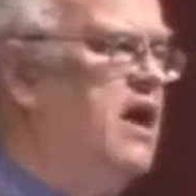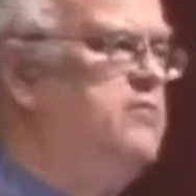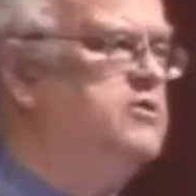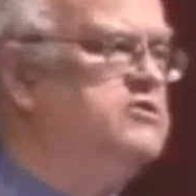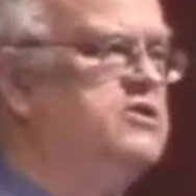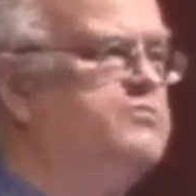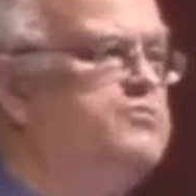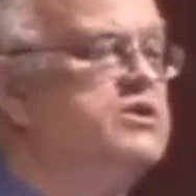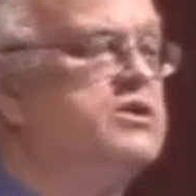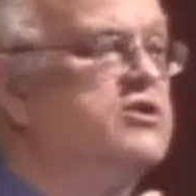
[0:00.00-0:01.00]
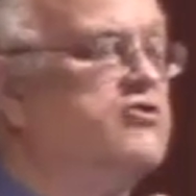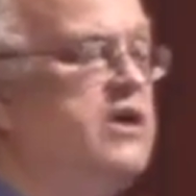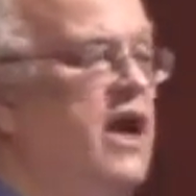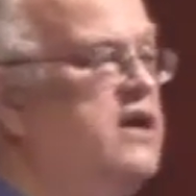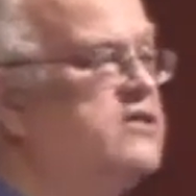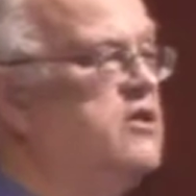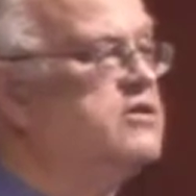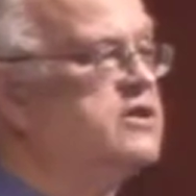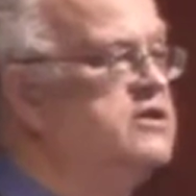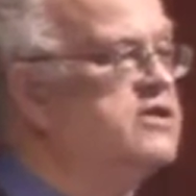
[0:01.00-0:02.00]
able to put, create
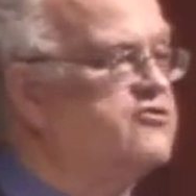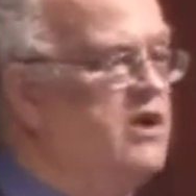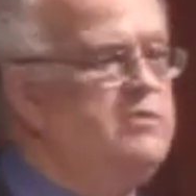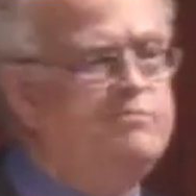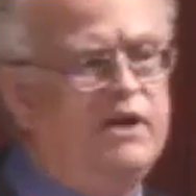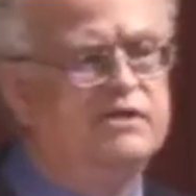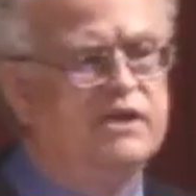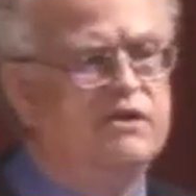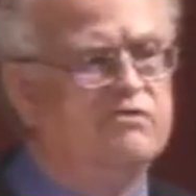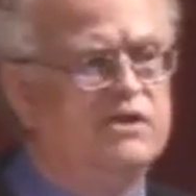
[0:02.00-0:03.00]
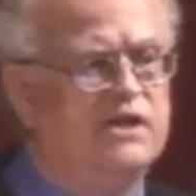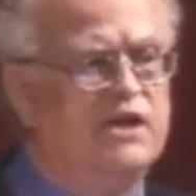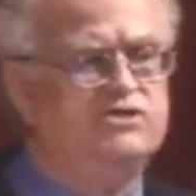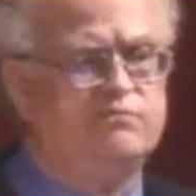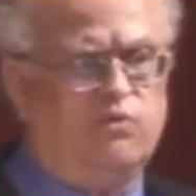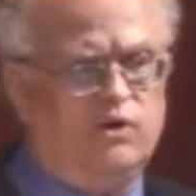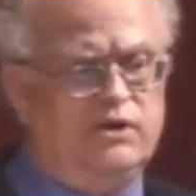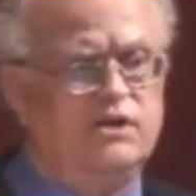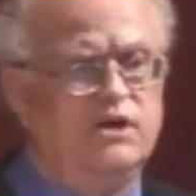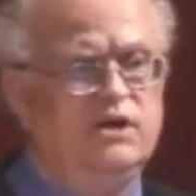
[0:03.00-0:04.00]
those constraint-based synchronization
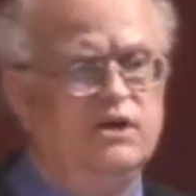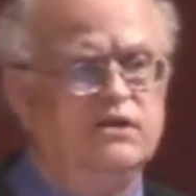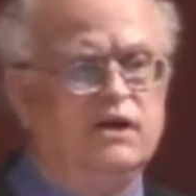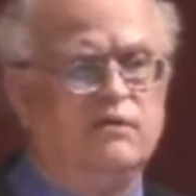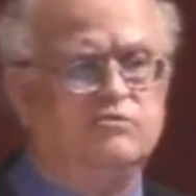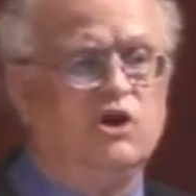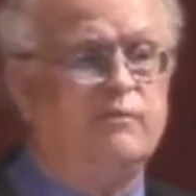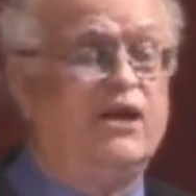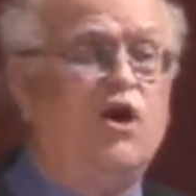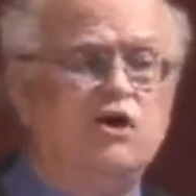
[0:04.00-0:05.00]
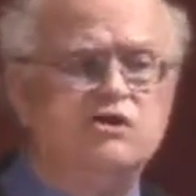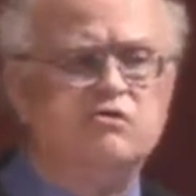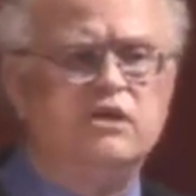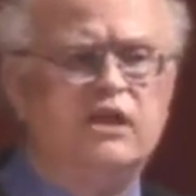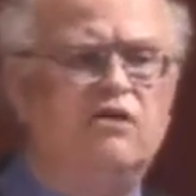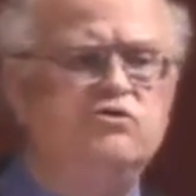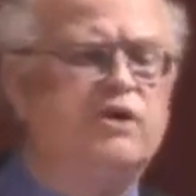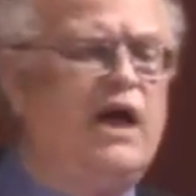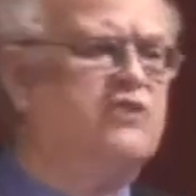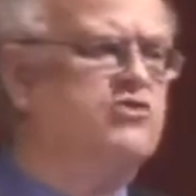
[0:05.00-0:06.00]
points that I'm talking about. They also allow you
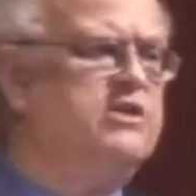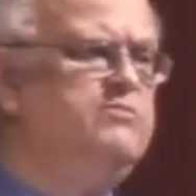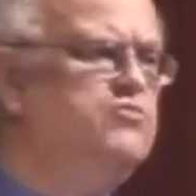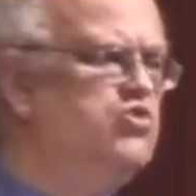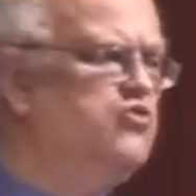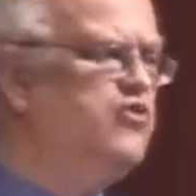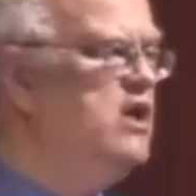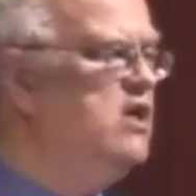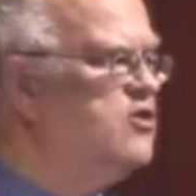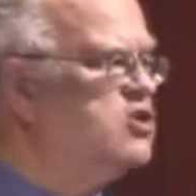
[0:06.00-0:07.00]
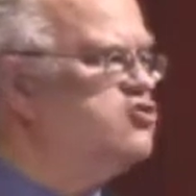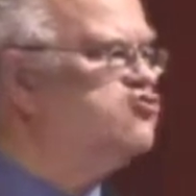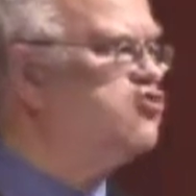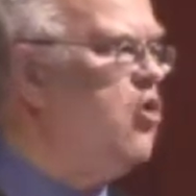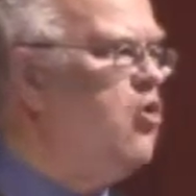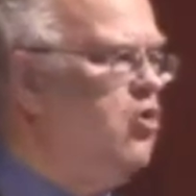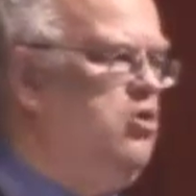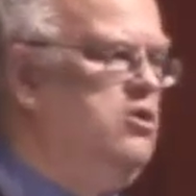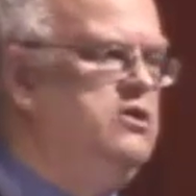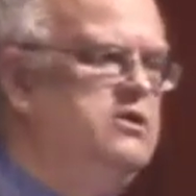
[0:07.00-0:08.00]
to actually move the
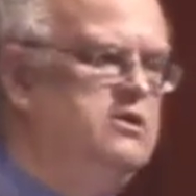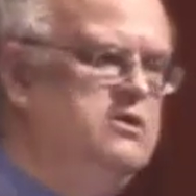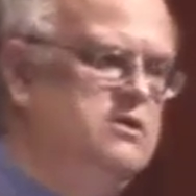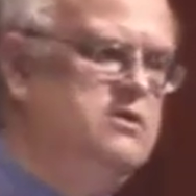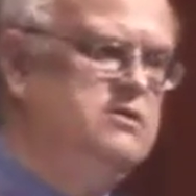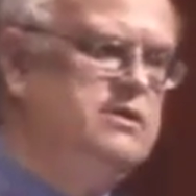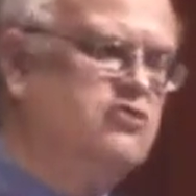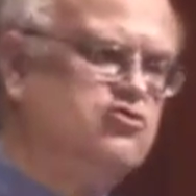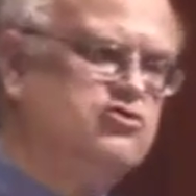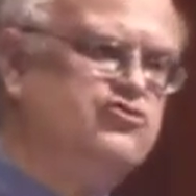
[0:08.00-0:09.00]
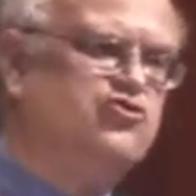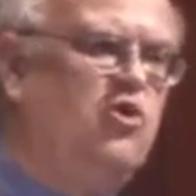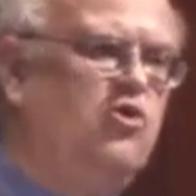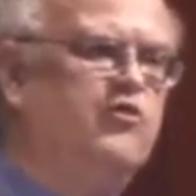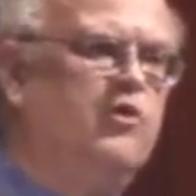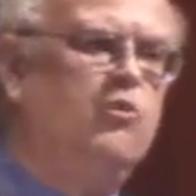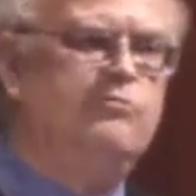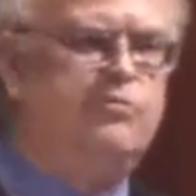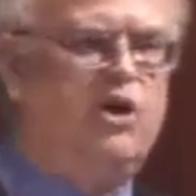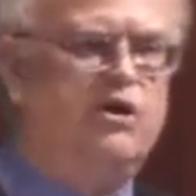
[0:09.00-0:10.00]
control, the actual control from
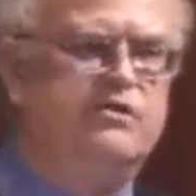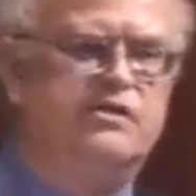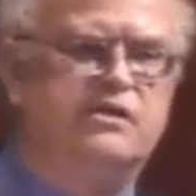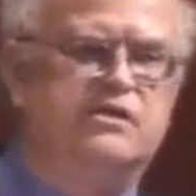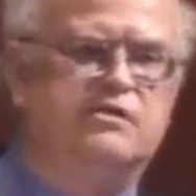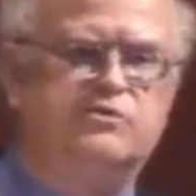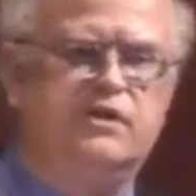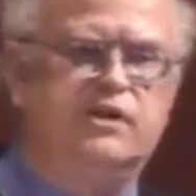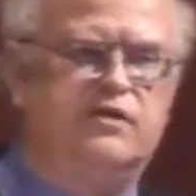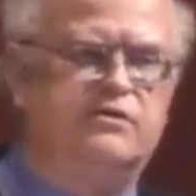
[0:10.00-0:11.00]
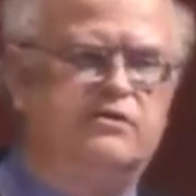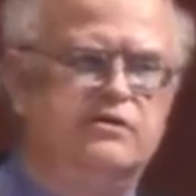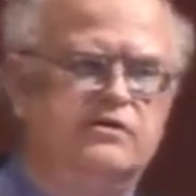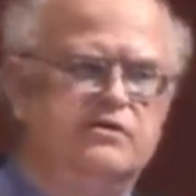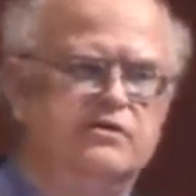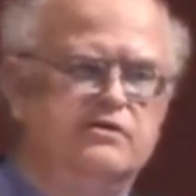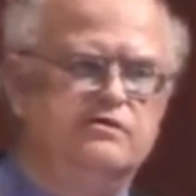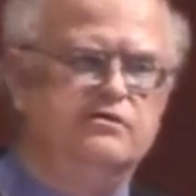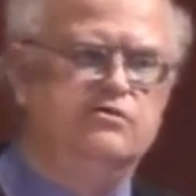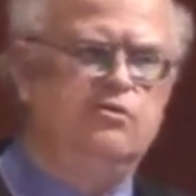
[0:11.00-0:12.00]
one part of the system to the other.
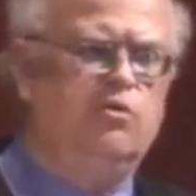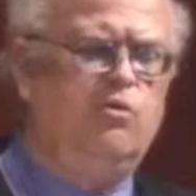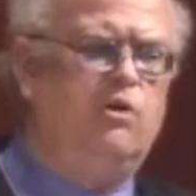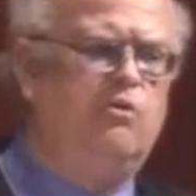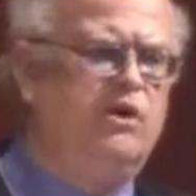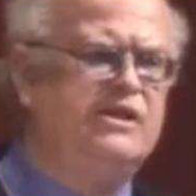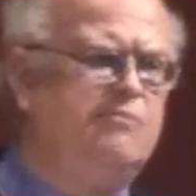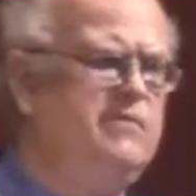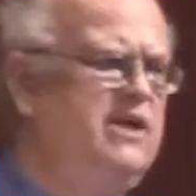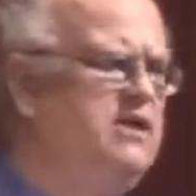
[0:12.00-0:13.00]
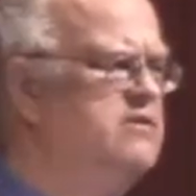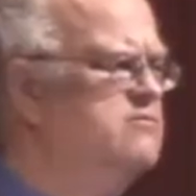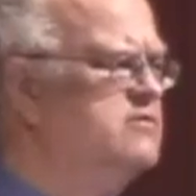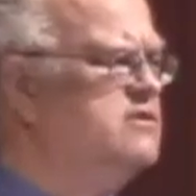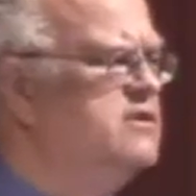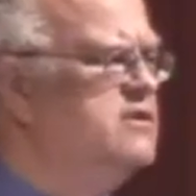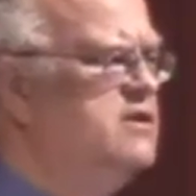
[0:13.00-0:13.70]
Well, what, what does that mean? Well,